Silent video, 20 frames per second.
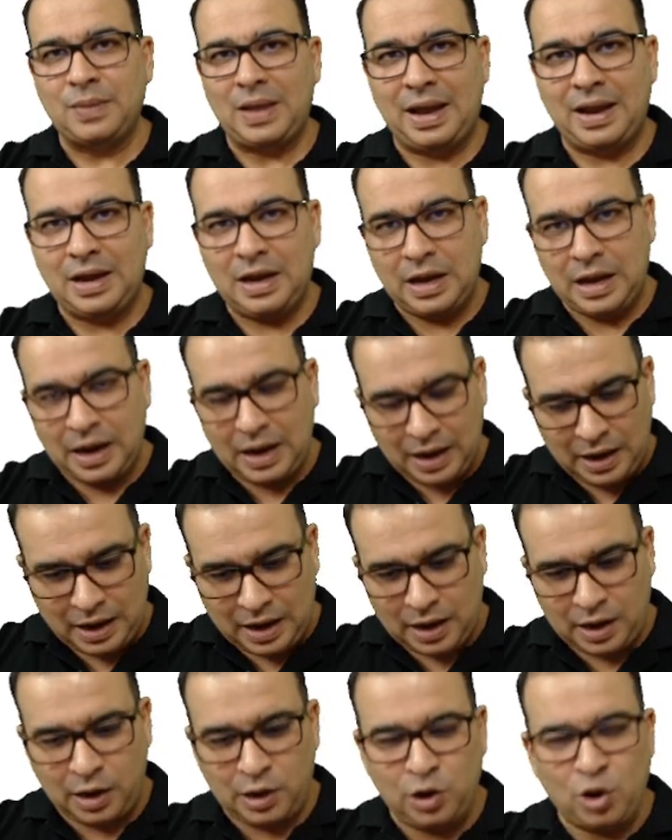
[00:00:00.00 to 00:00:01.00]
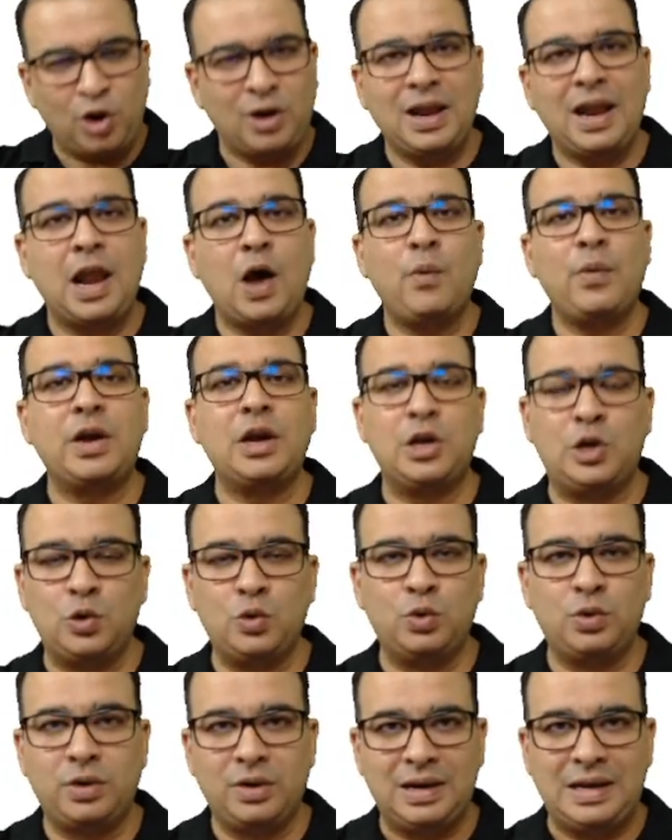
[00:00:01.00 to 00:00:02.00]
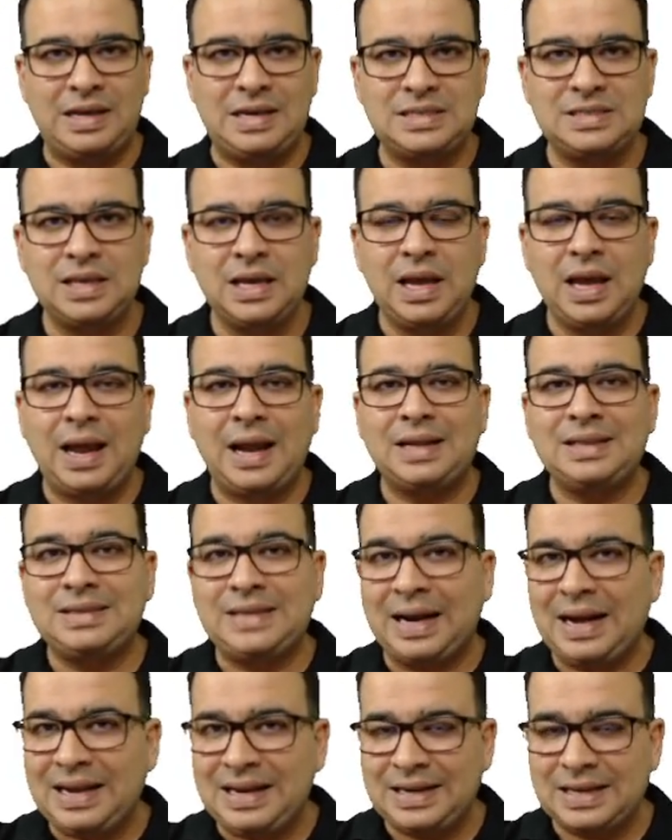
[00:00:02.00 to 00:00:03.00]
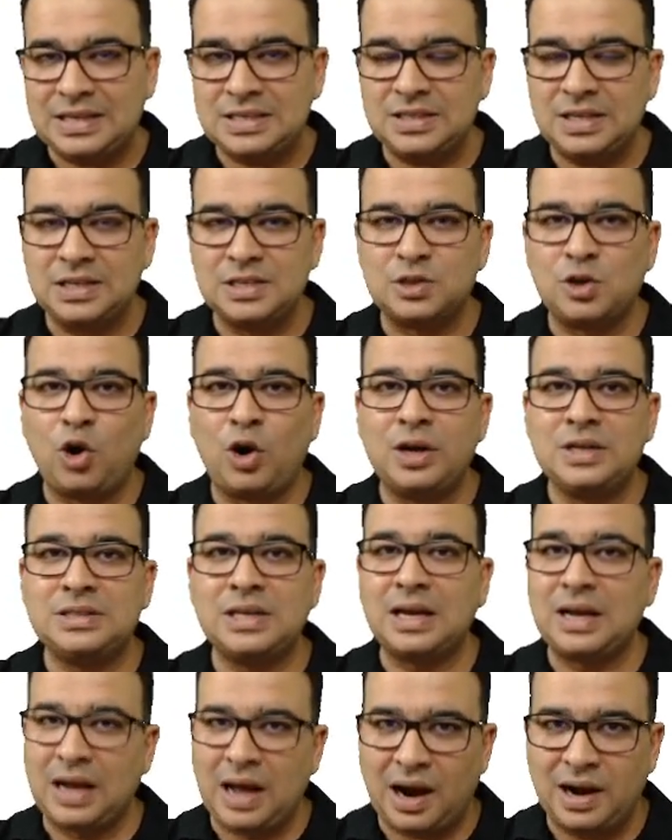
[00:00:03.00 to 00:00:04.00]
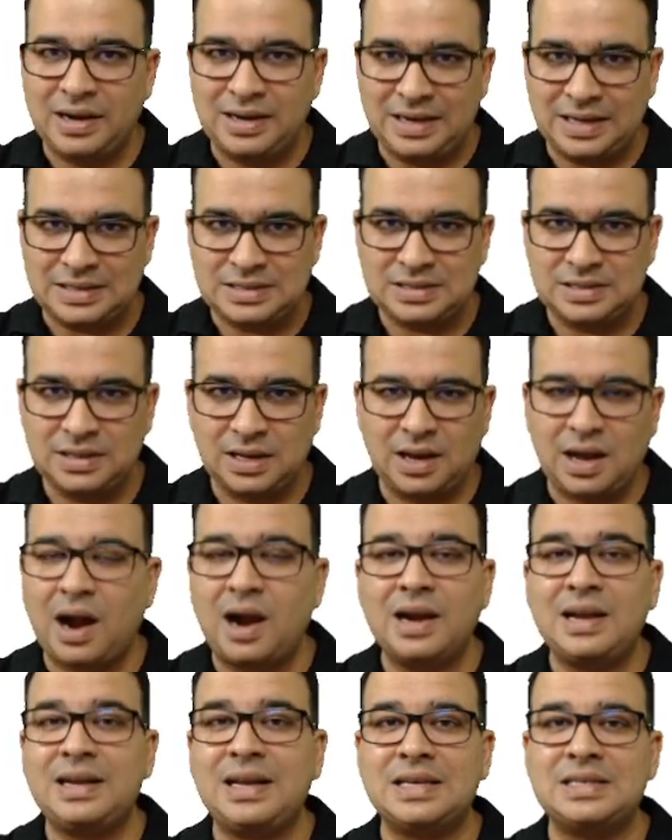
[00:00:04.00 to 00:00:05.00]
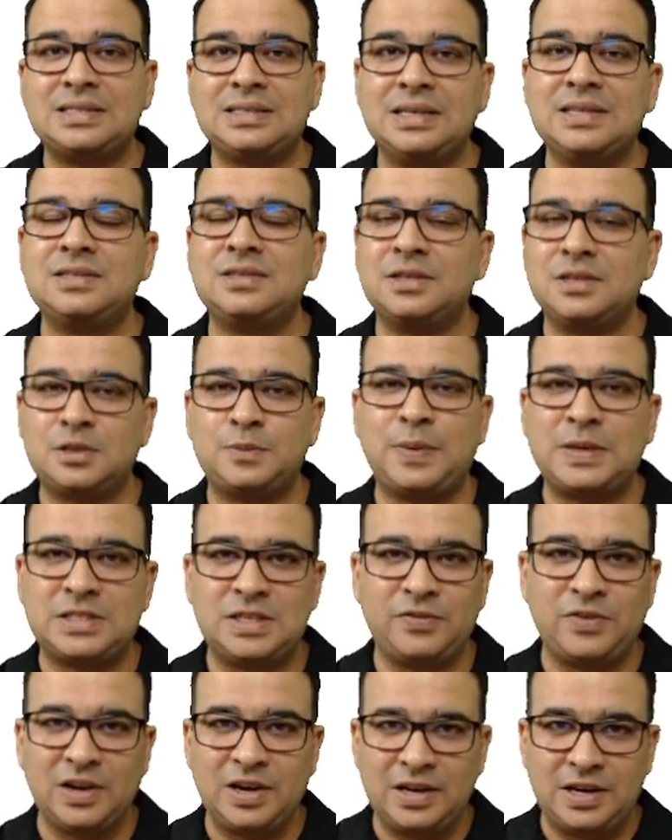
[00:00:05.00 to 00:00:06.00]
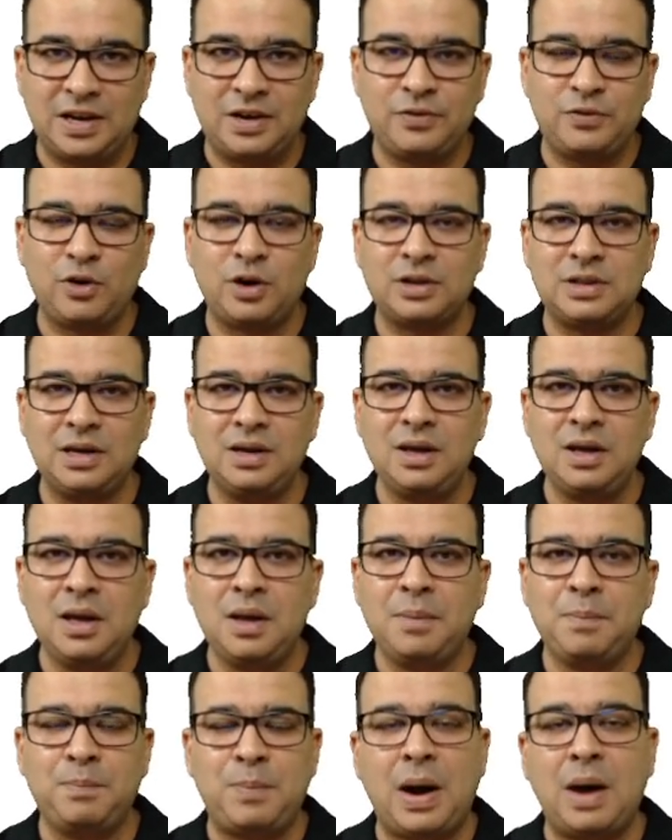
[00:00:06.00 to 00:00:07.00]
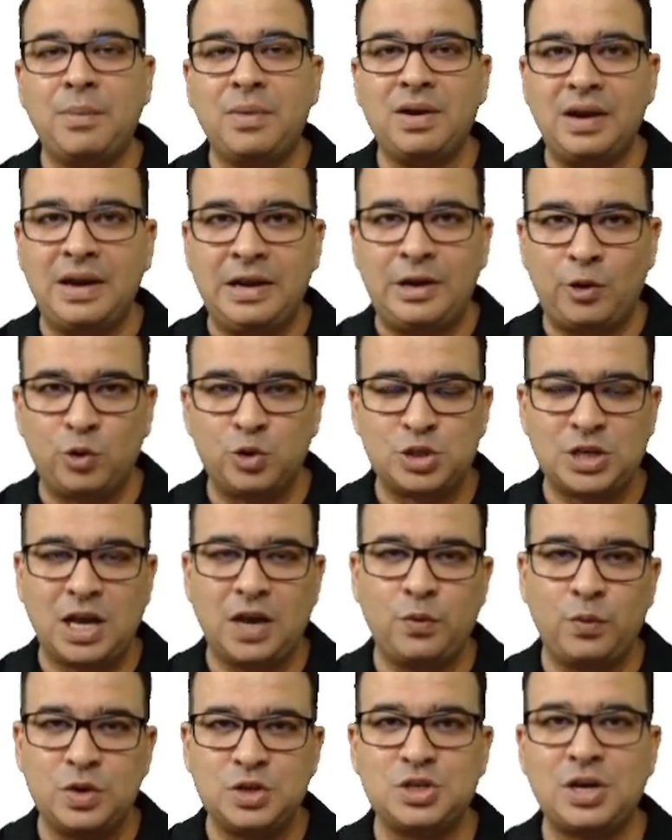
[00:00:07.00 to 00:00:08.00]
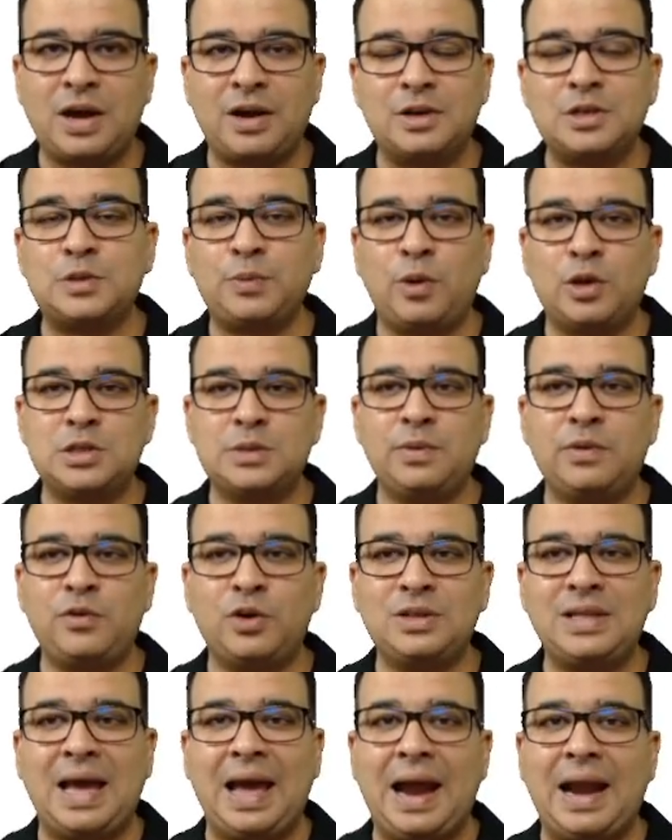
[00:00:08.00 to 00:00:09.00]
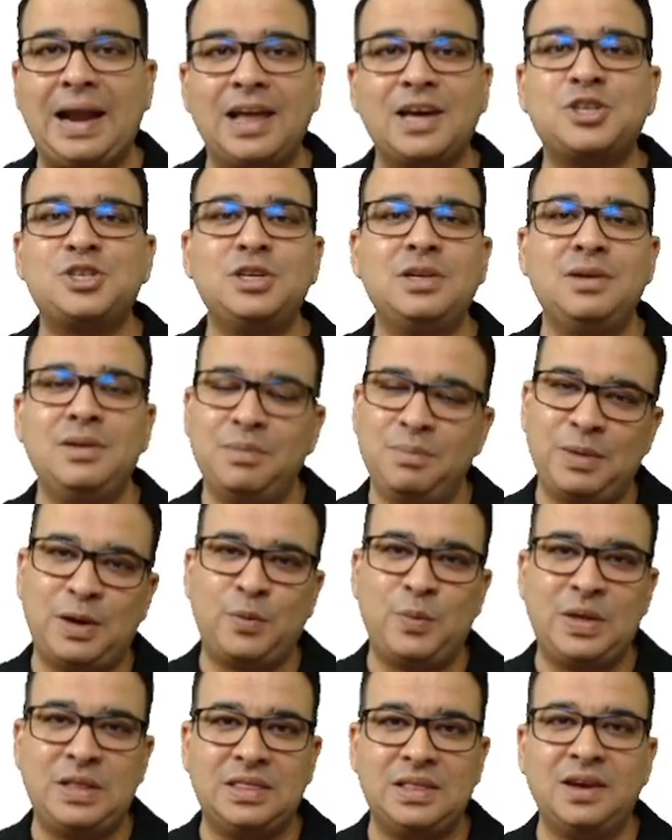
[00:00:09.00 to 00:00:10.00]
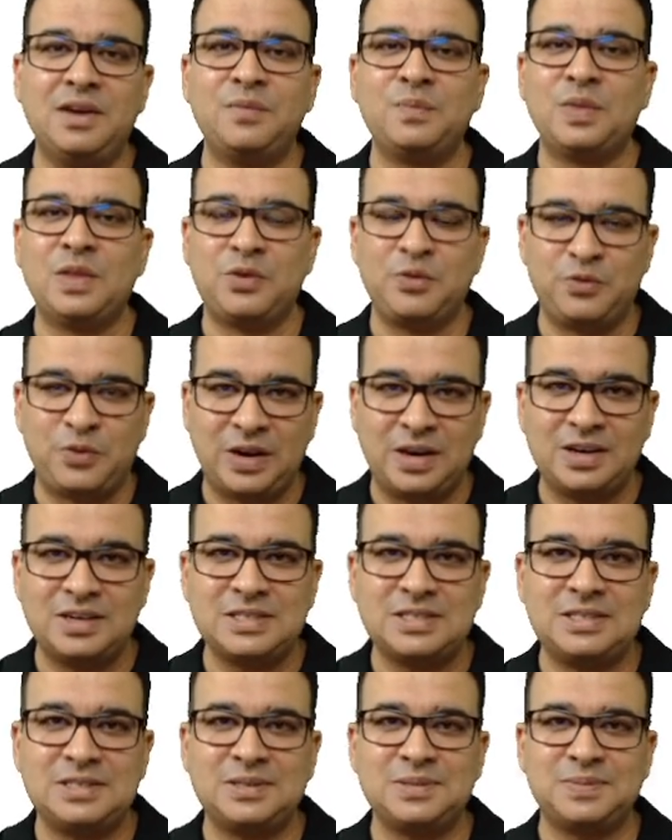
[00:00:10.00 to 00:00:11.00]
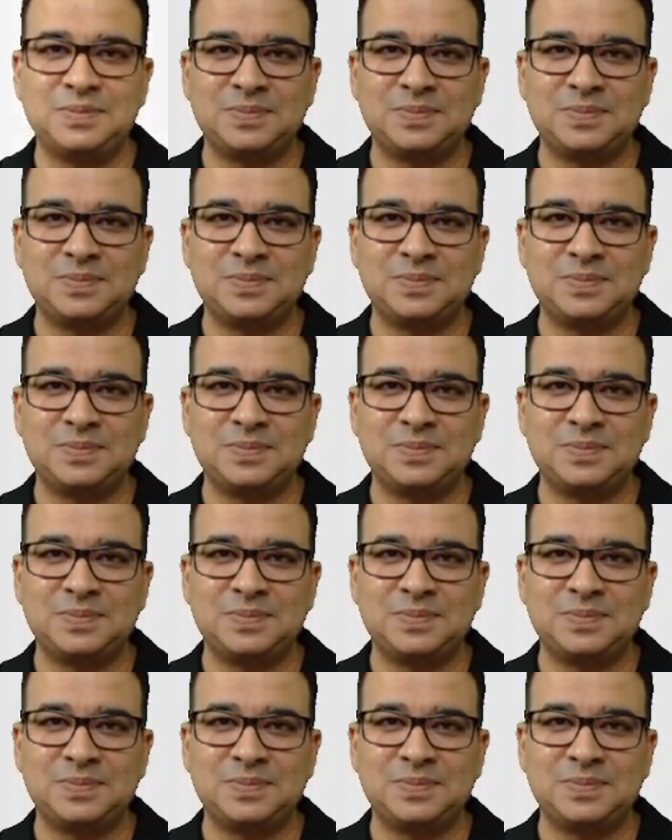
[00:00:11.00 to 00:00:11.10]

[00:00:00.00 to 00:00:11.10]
and not allowing it to release, and that test is called as a cart test. The cart test is specifically done for the palmar interossei, which are responsible for the adduction between the fingers.